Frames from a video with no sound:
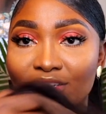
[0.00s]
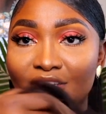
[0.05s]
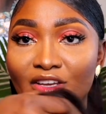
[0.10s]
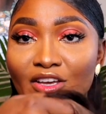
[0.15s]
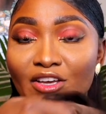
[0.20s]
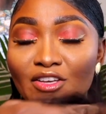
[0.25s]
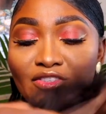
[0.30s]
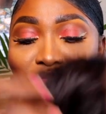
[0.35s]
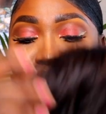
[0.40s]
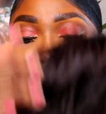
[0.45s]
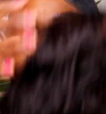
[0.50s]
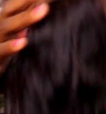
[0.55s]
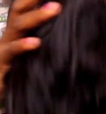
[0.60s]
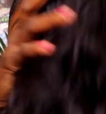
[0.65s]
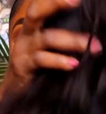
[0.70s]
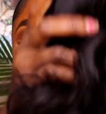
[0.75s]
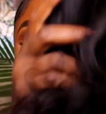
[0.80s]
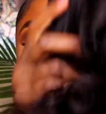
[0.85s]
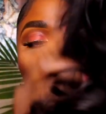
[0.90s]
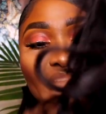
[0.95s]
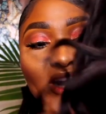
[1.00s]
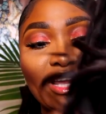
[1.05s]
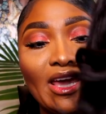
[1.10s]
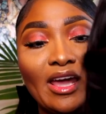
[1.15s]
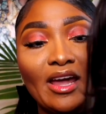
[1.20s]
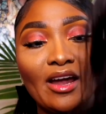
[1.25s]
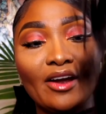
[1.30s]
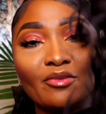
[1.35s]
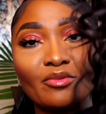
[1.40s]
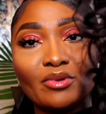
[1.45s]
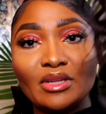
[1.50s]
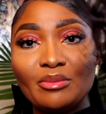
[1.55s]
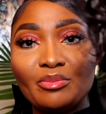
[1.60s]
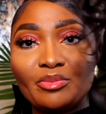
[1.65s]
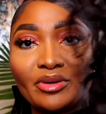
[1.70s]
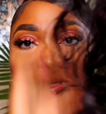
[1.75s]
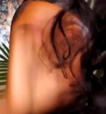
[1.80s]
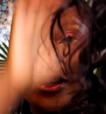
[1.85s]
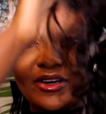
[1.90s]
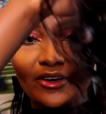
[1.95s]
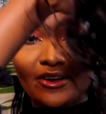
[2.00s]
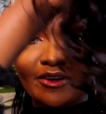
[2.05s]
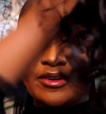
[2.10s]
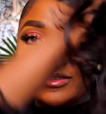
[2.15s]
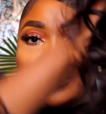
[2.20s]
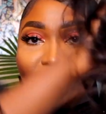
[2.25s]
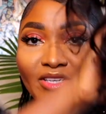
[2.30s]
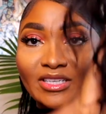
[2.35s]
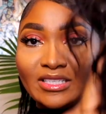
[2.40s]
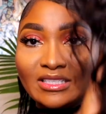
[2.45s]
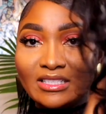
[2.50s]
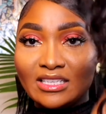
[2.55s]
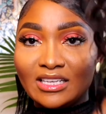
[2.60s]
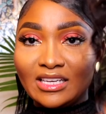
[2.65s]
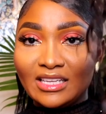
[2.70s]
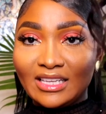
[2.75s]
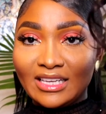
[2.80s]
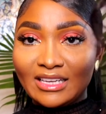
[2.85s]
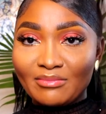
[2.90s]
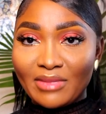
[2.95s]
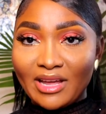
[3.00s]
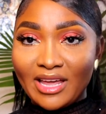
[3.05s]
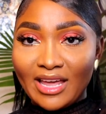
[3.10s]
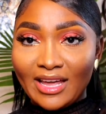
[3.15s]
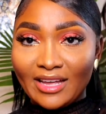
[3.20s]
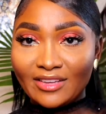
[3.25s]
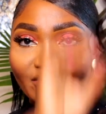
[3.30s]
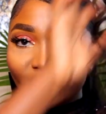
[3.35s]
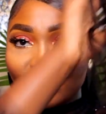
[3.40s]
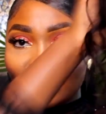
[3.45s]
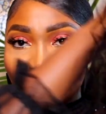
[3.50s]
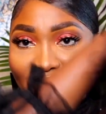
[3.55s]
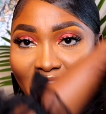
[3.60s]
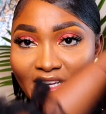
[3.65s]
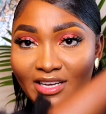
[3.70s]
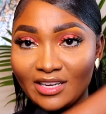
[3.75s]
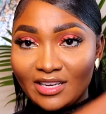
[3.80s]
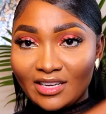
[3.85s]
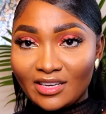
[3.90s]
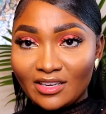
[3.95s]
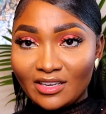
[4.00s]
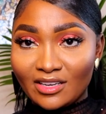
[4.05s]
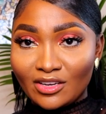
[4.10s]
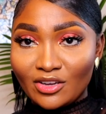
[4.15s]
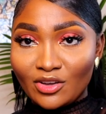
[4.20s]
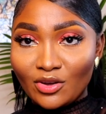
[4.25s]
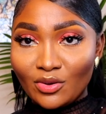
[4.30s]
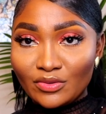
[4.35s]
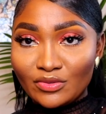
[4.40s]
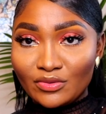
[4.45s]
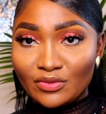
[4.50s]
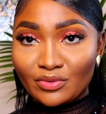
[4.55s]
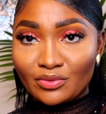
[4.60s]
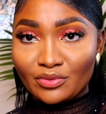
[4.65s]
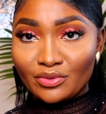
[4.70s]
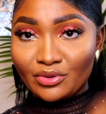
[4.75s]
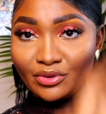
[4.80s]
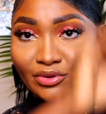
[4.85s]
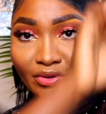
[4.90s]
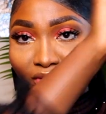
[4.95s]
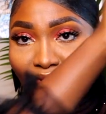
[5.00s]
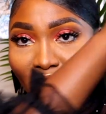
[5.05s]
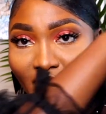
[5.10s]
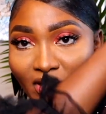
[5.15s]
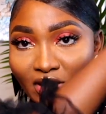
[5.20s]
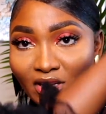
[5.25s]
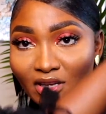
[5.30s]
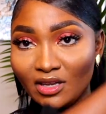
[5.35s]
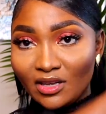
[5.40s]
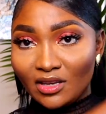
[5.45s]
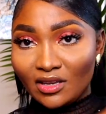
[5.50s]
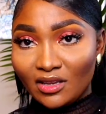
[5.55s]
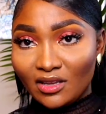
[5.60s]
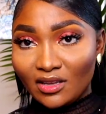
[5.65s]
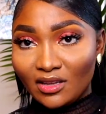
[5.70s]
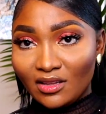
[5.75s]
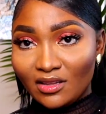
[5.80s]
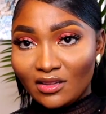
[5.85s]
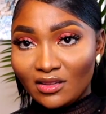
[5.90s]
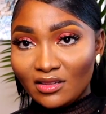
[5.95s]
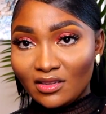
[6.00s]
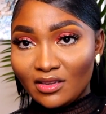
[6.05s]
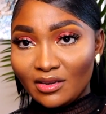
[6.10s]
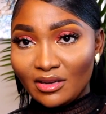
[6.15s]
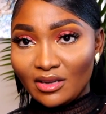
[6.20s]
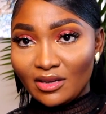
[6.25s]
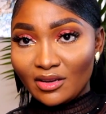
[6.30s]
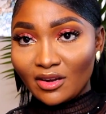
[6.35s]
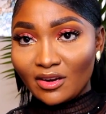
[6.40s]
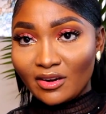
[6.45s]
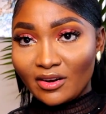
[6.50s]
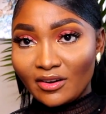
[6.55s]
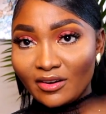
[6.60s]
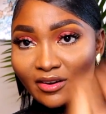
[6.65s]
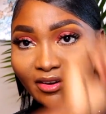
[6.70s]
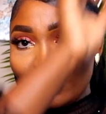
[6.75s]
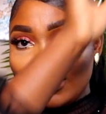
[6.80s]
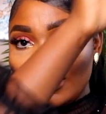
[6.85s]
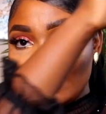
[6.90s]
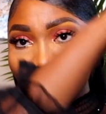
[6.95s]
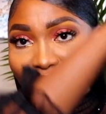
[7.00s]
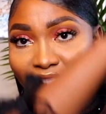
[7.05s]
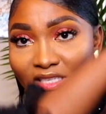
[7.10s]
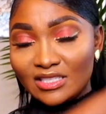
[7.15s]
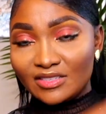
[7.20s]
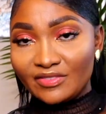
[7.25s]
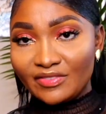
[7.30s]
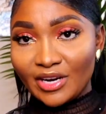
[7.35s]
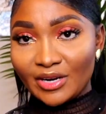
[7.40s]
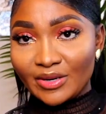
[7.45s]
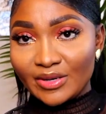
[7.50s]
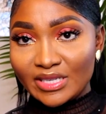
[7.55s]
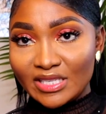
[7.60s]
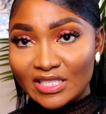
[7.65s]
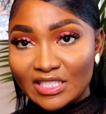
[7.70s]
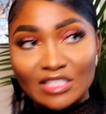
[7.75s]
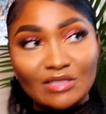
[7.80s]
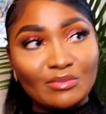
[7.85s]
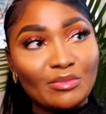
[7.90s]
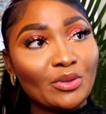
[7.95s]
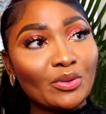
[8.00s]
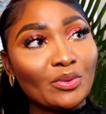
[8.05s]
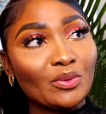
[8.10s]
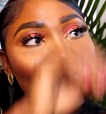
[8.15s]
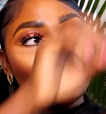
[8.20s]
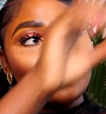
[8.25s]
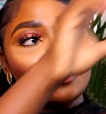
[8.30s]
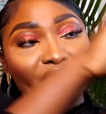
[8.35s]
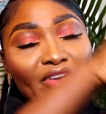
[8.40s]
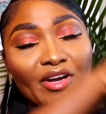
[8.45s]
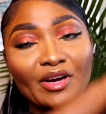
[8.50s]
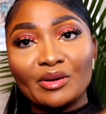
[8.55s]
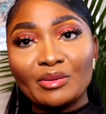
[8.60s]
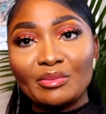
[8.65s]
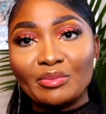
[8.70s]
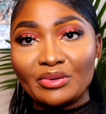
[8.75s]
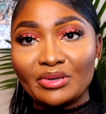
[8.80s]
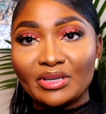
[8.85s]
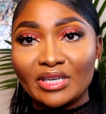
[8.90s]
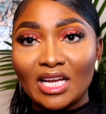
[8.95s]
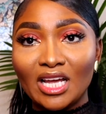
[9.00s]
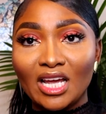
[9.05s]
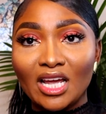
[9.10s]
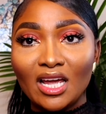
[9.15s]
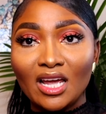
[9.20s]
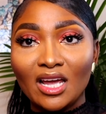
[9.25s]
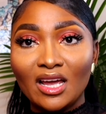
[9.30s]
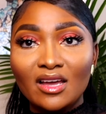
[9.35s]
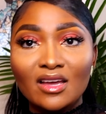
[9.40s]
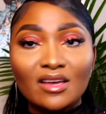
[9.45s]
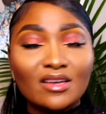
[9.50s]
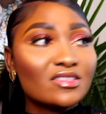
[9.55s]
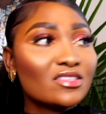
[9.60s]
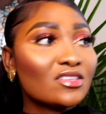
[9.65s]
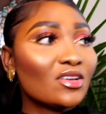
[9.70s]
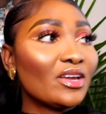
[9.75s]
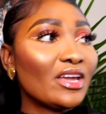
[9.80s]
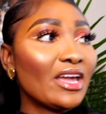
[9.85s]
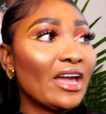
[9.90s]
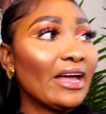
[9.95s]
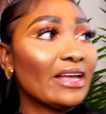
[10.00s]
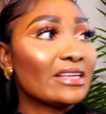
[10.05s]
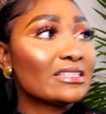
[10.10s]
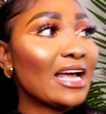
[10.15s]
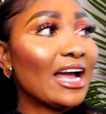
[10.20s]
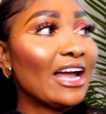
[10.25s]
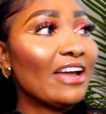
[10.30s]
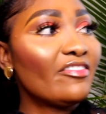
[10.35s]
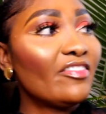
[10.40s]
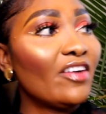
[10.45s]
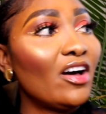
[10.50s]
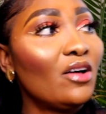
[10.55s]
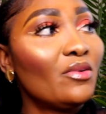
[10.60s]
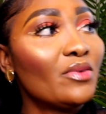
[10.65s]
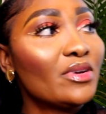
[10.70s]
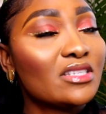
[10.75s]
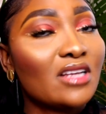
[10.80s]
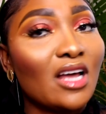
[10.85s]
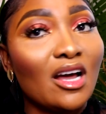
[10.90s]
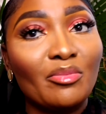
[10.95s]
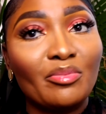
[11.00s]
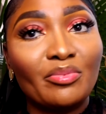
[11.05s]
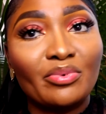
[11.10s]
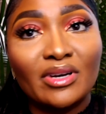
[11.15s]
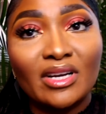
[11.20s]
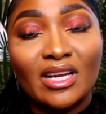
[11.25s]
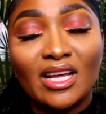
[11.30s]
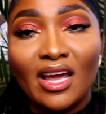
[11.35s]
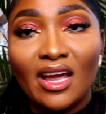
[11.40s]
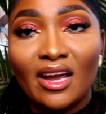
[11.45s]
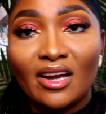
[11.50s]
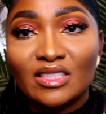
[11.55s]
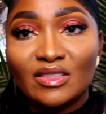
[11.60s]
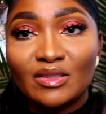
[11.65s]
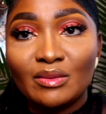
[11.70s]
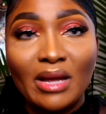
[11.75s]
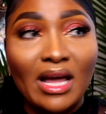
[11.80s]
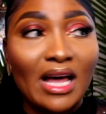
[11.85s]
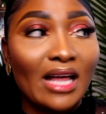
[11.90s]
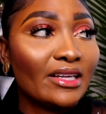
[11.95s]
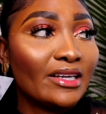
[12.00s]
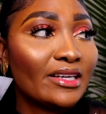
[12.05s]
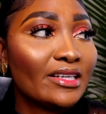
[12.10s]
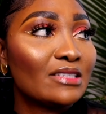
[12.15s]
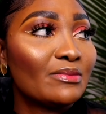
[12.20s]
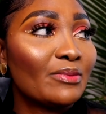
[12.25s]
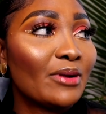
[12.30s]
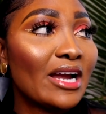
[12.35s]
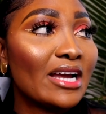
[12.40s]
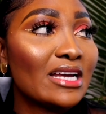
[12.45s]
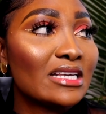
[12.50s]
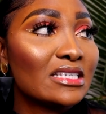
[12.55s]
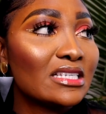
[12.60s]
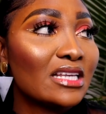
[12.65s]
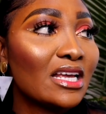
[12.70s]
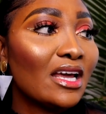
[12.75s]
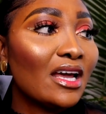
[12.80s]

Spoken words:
It's really pretty hair, really pretty curls. You can see like my hand just like goes through the curls. Is very smooth, very pretty. So yes, I've always got pretty hairs from AliExpress.